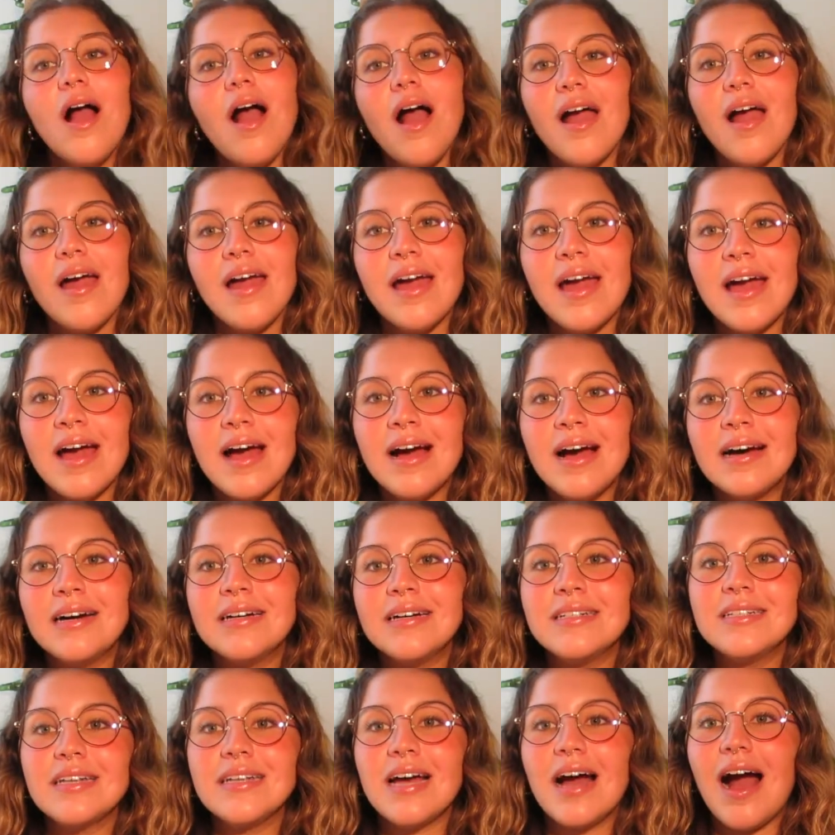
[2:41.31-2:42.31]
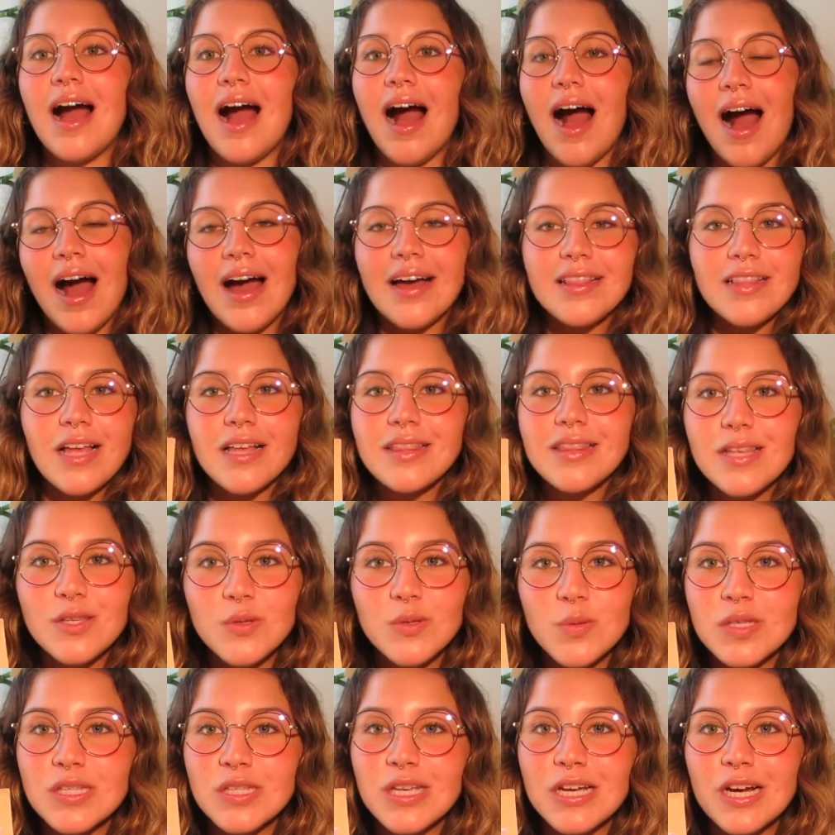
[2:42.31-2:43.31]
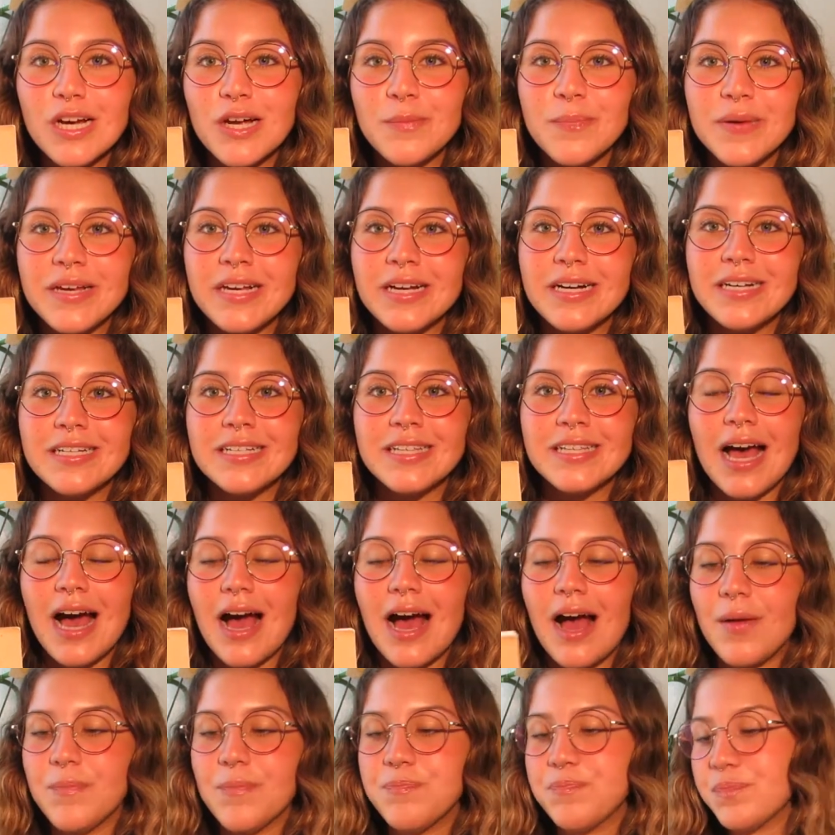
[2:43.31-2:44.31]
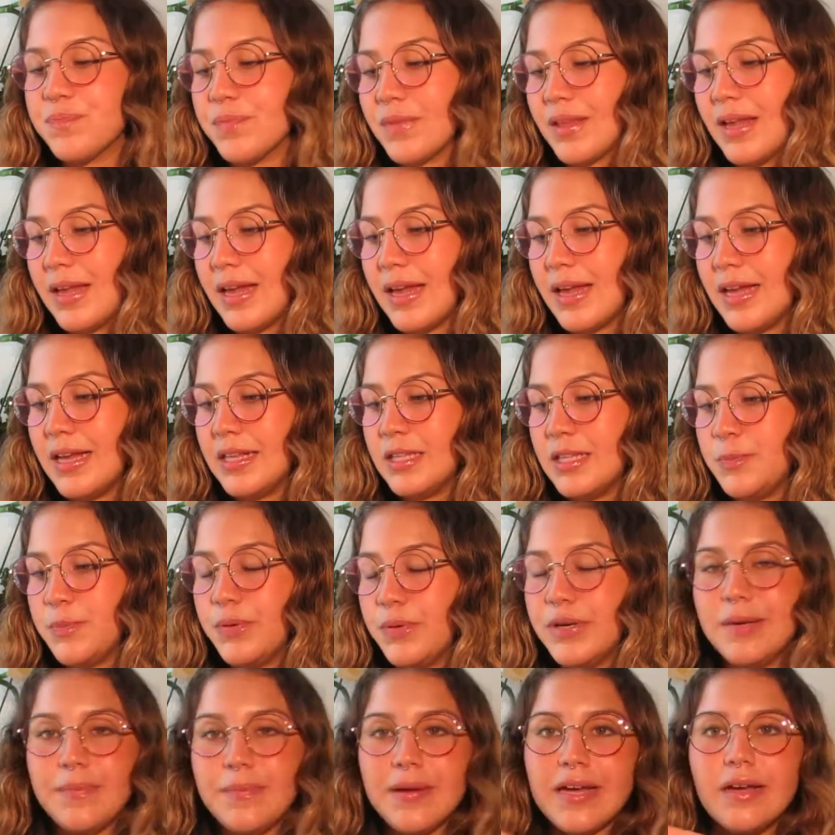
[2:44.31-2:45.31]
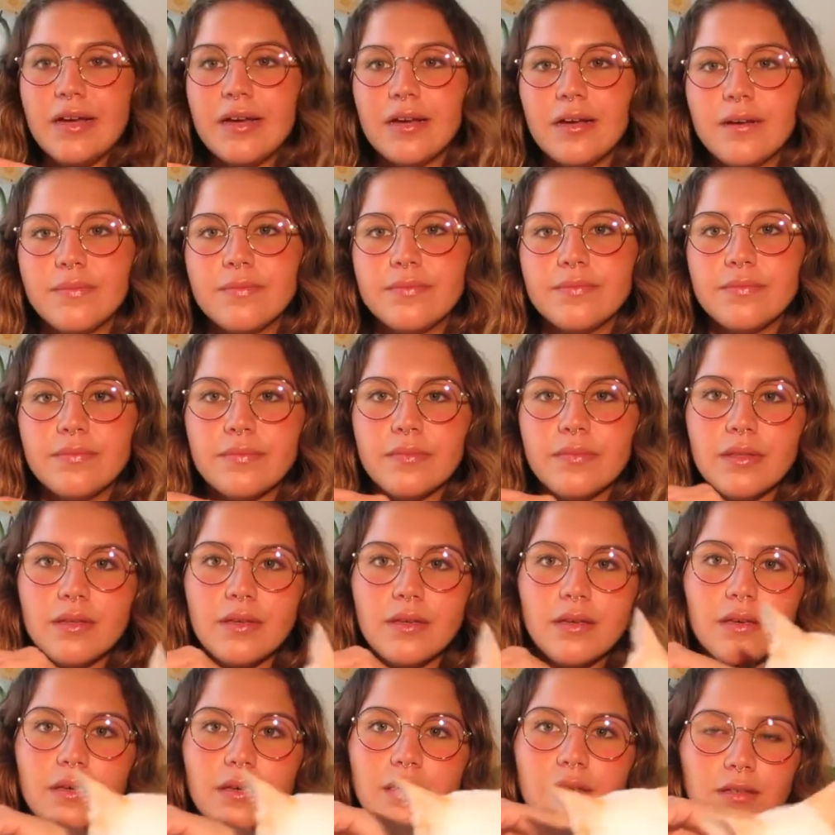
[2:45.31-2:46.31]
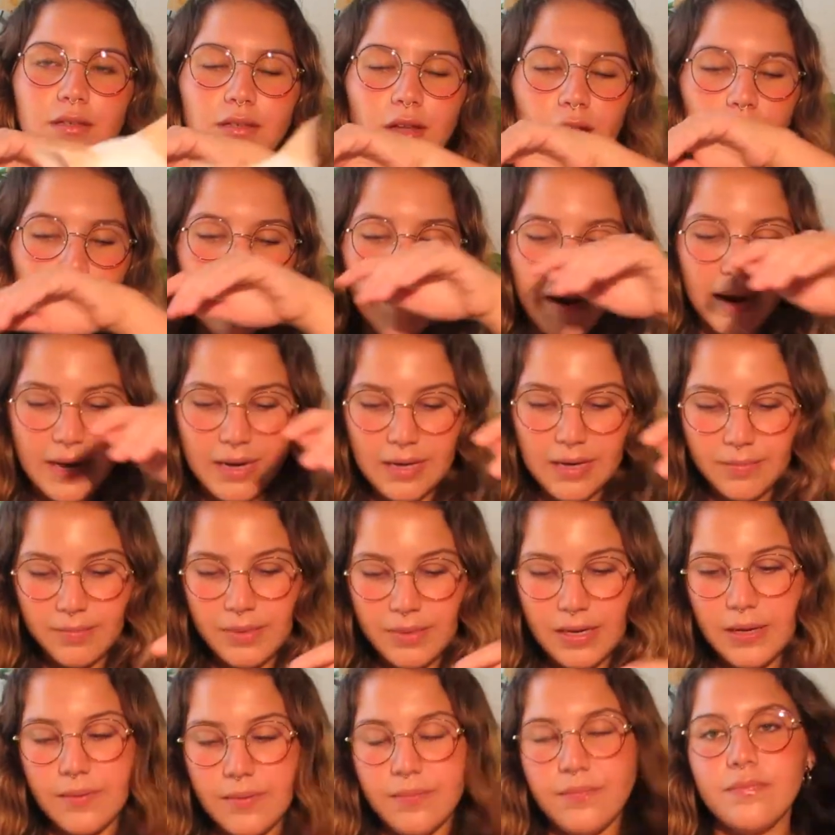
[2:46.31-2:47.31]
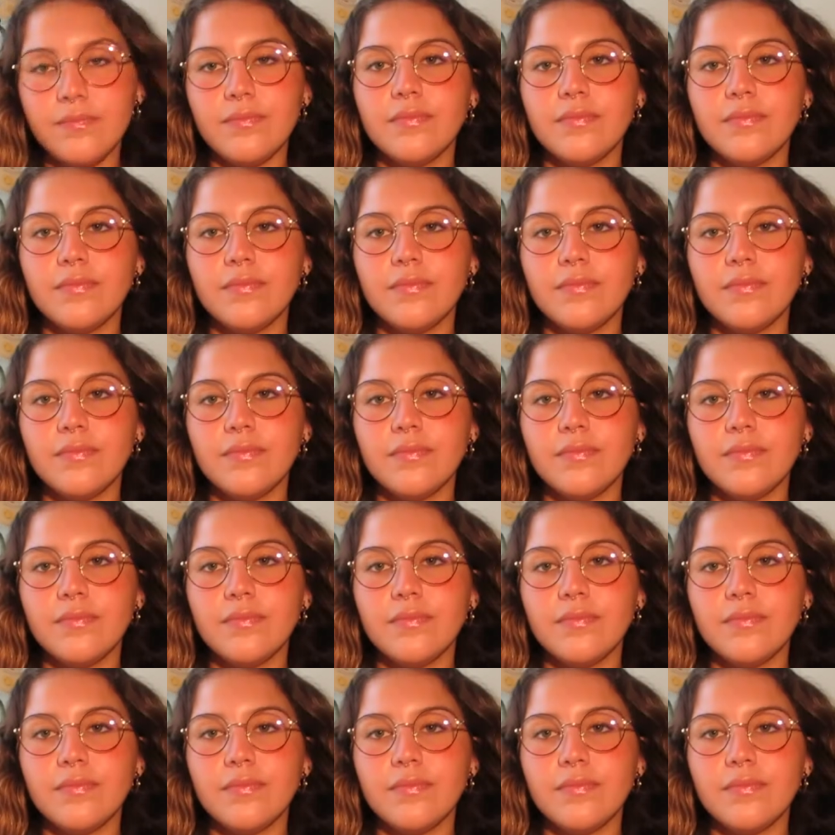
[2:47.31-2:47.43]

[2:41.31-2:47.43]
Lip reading: And I thought this was good because it's pretty big. Stop biting me.